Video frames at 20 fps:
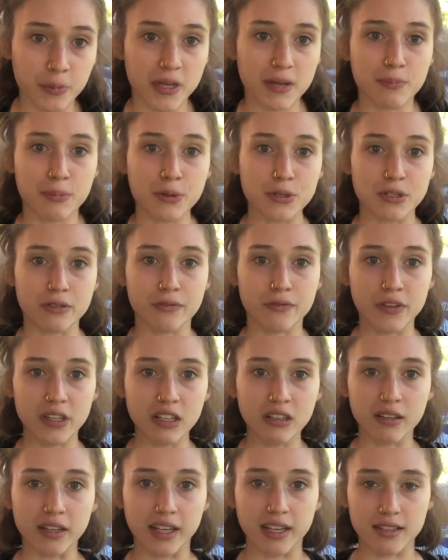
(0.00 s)
people's
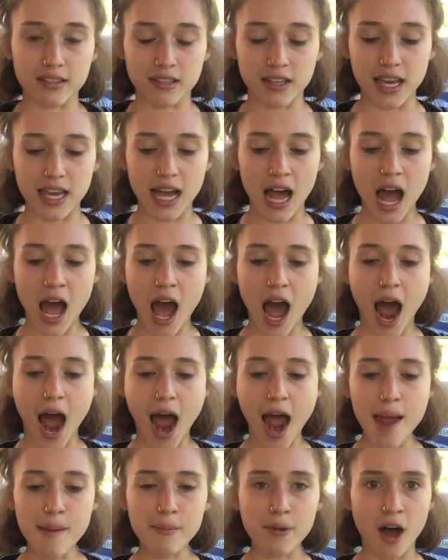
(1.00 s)
feelings. Like,
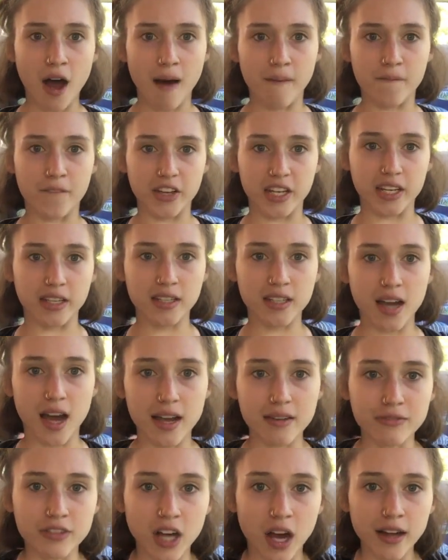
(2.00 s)
I'm confident.
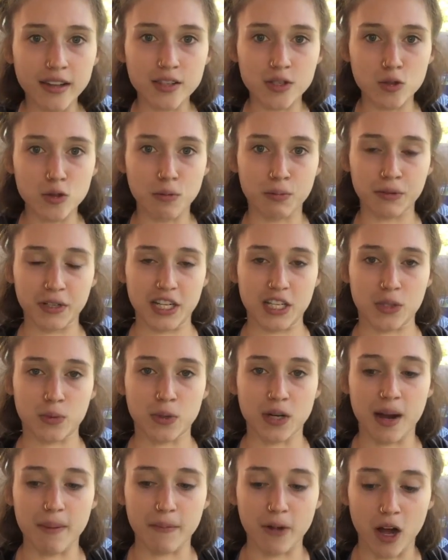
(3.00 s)
I've gotten to a place
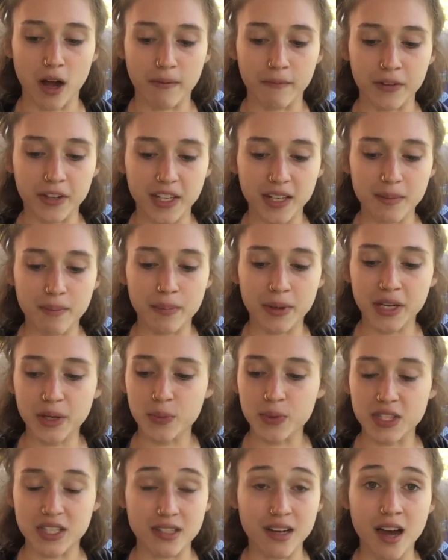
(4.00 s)
where I'm confident, but it
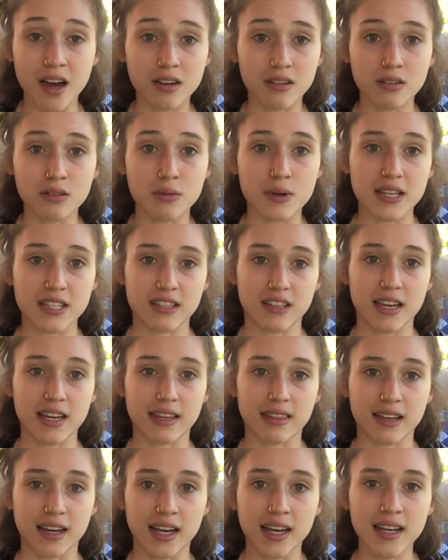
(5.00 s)
was not always
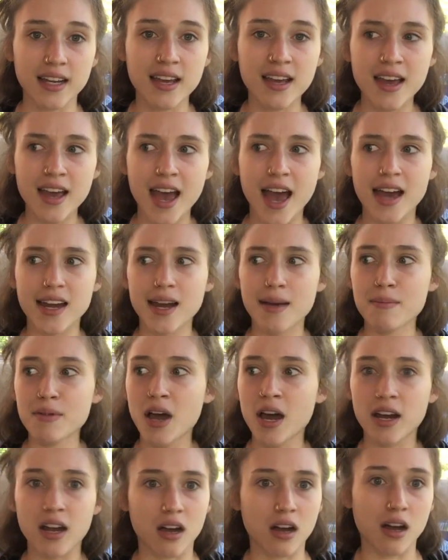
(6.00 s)
like that. And I'm
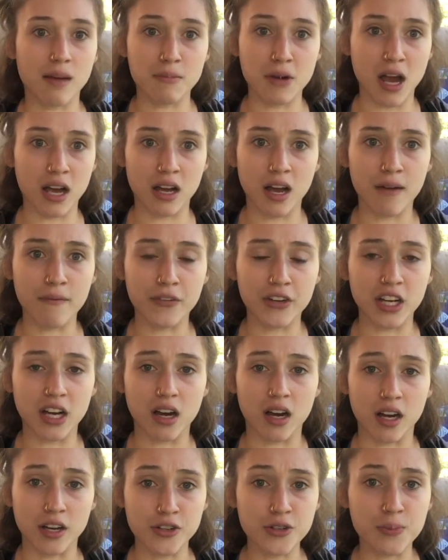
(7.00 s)
not confident
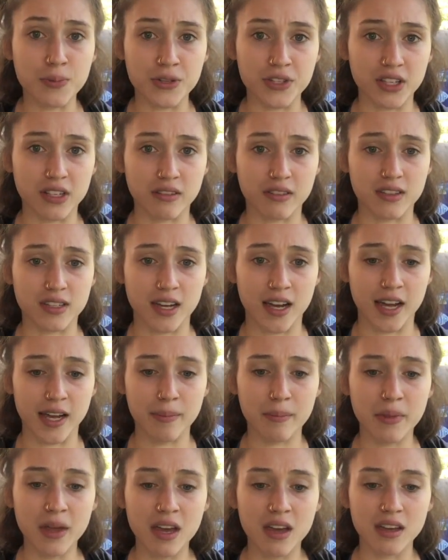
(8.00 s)
100% of the
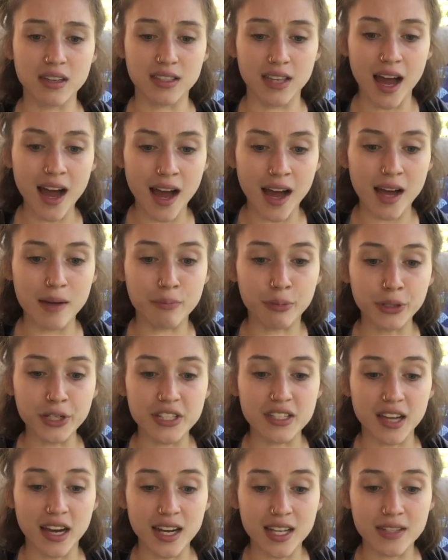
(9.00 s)
time. Yeah, I'm
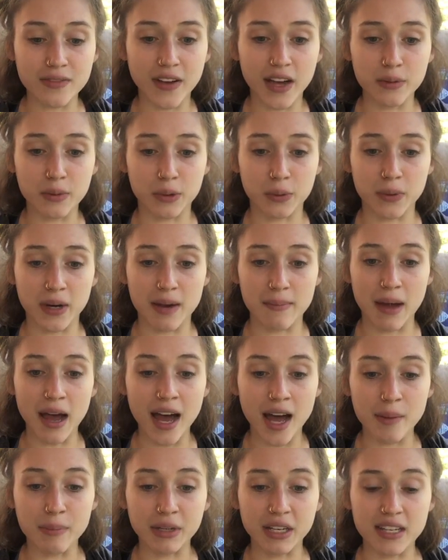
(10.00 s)
pretty satisfied with where I'm
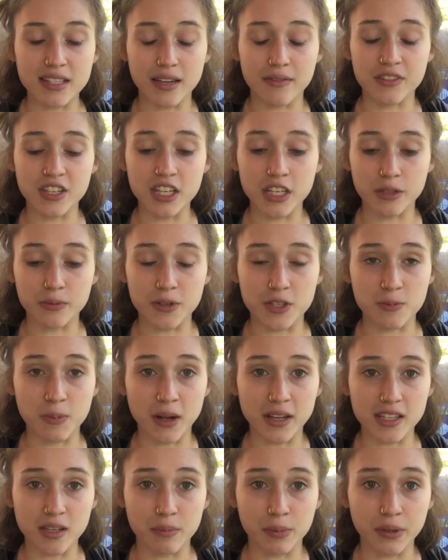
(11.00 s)
at because I've taken
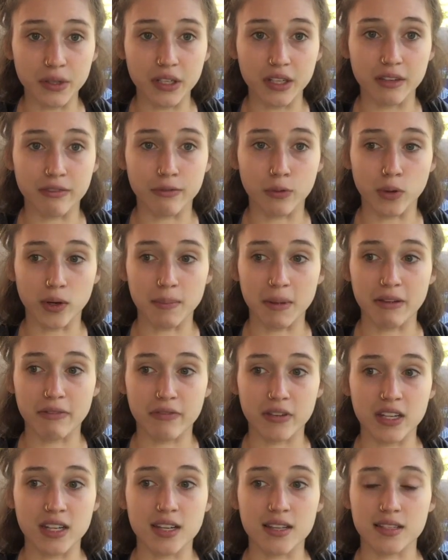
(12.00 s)
responsibility for my
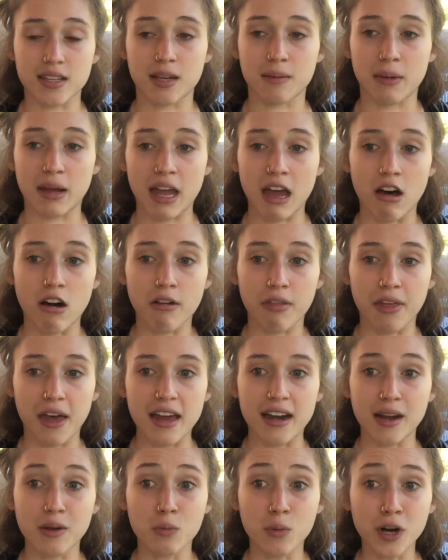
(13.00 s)
fitness and my health,
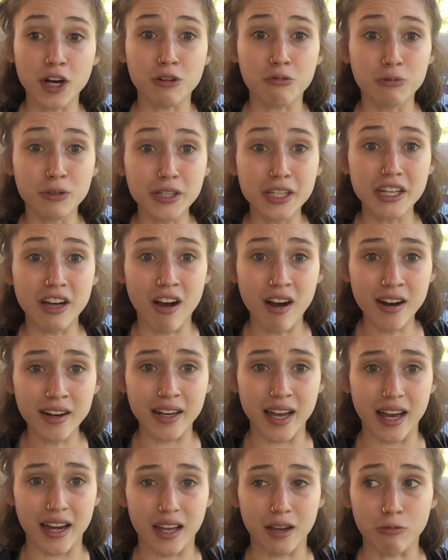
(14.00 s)
and I work really
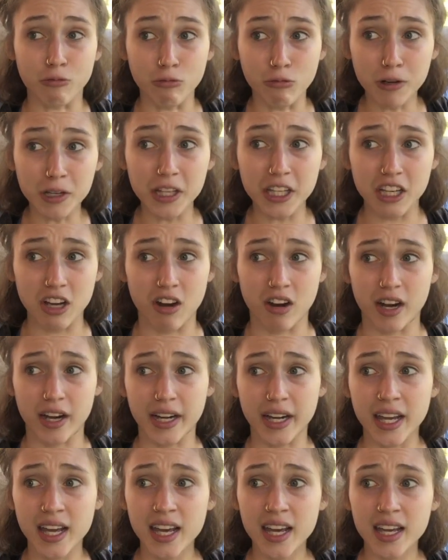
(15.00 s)
hard at it, really
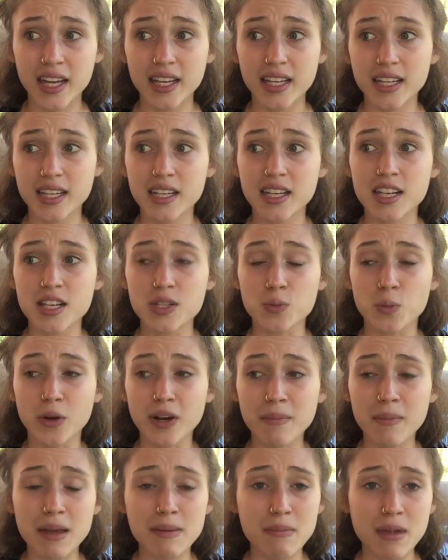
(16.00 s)
hard. It is
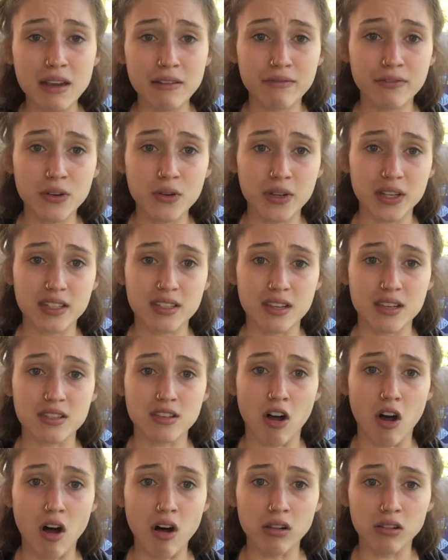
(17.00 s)
one of my main
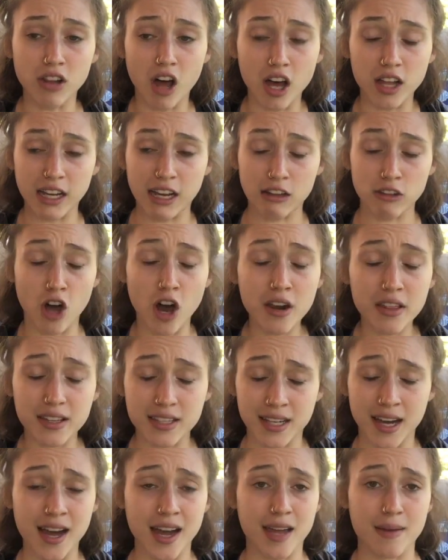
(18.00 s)
focuses a lot of
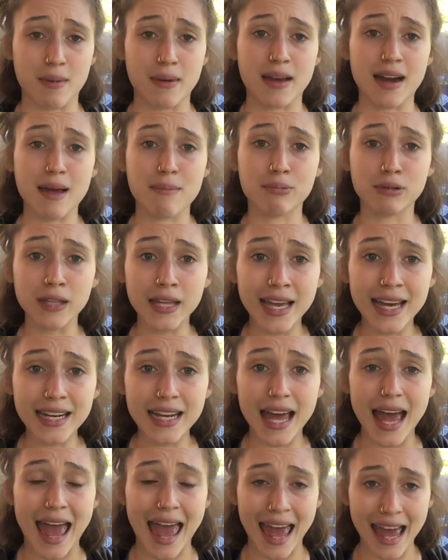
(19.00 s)
the time, and I
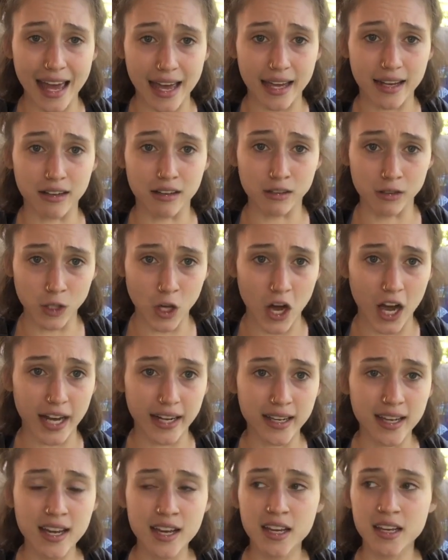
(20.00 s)
plan ahead a
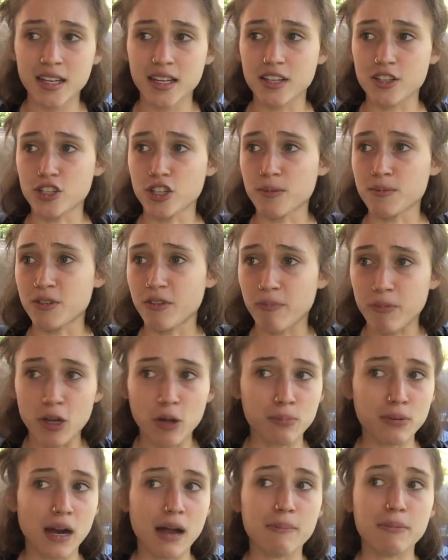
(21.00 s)
lot in terms of
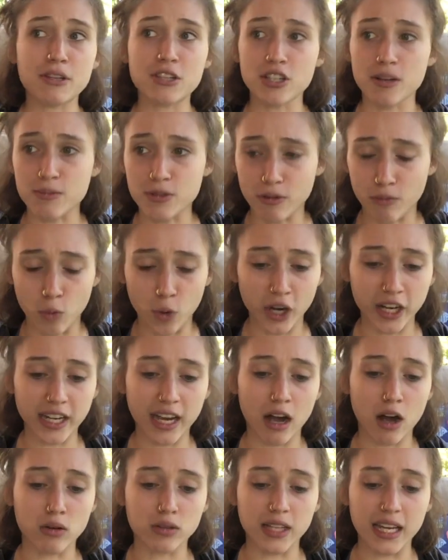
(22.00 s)
meal prep, in terms of
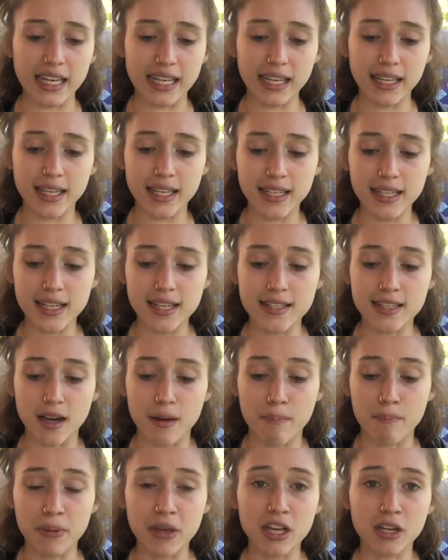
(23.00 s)
workout. Like, it is
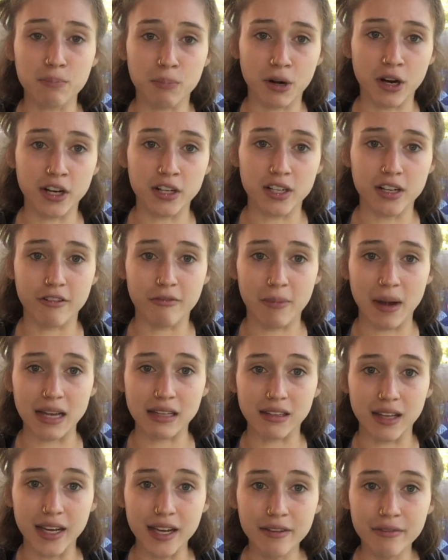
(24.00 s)
a big part of
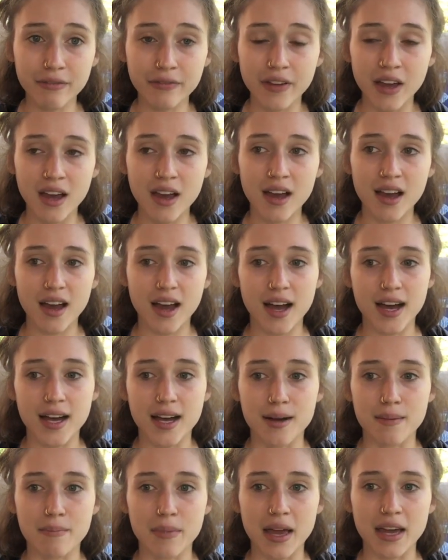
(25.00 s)
my life.
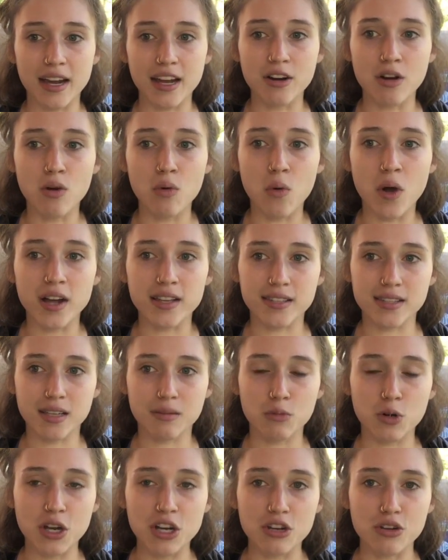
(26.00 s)
And I don't want
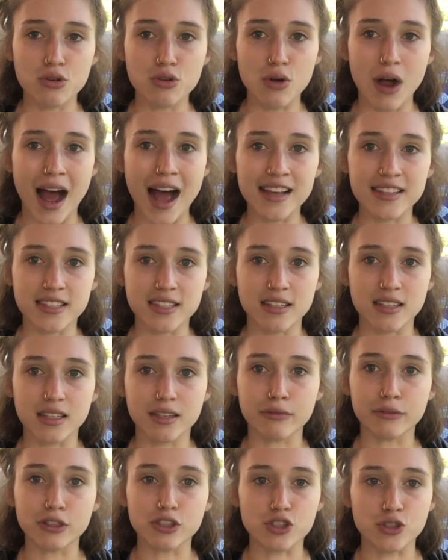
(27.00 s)
someone who hasn't
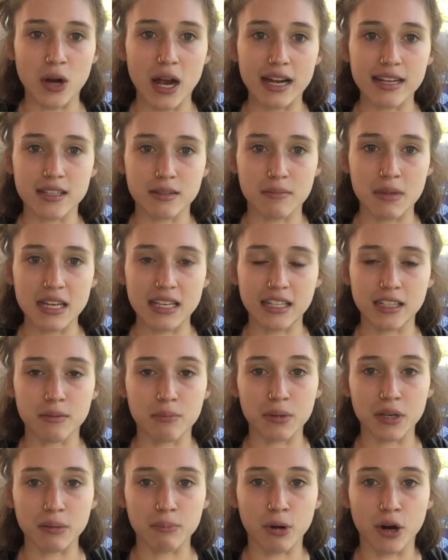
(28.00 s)
even tried to make it
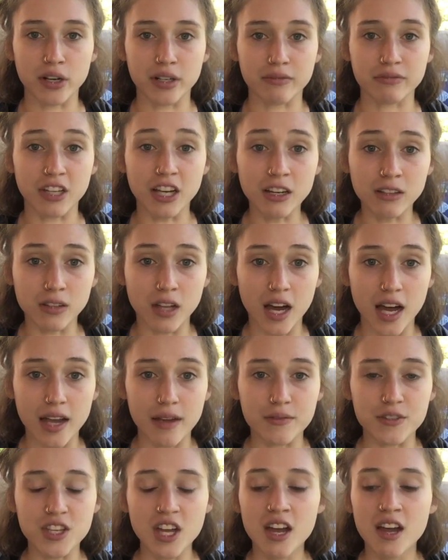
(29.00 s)
a big part of their
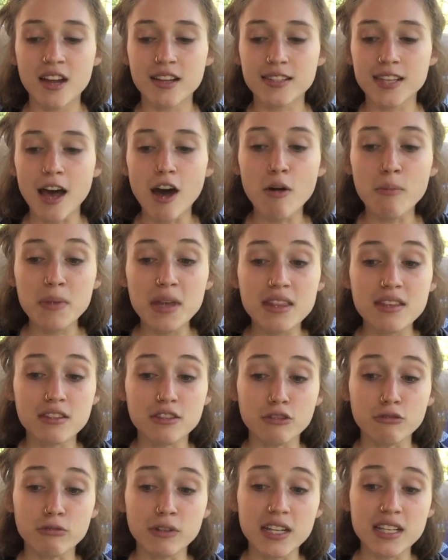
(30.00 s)
lives tell me
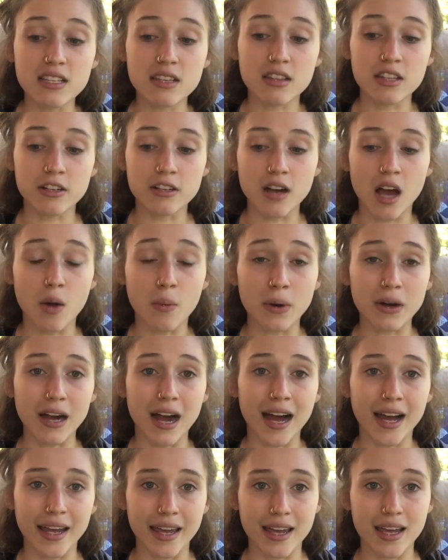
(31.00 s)
that the reason they're not
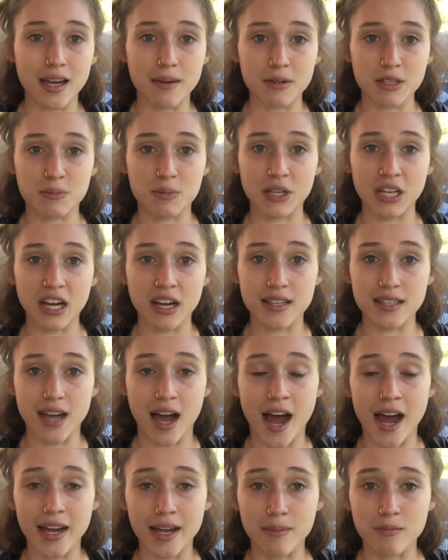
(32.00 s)
where I am is because
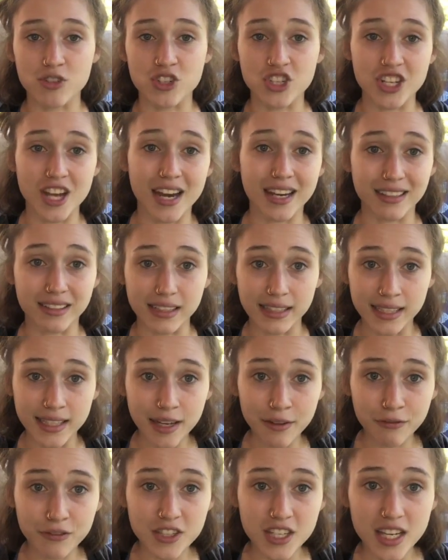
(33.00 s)
I am genetically
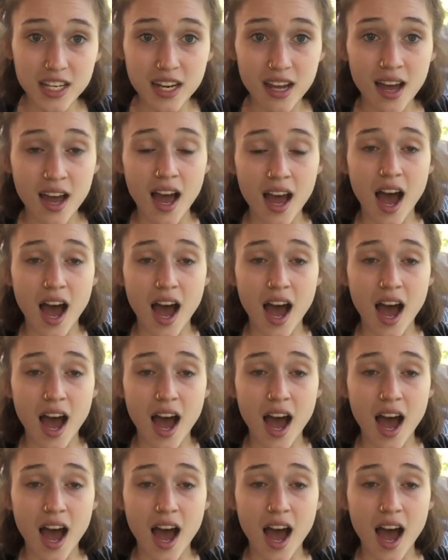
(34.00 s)
gifted,